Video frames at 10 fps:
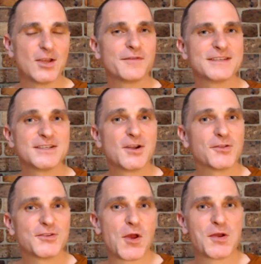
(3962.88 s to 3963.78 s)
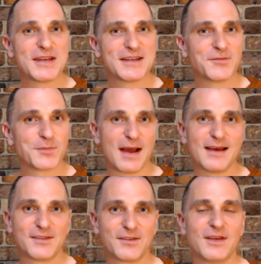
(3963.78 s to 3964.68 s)
He offers an alternative
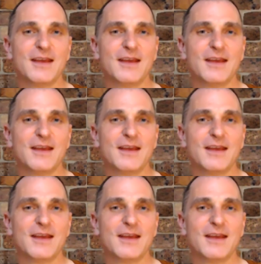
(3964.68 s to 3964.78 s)
path.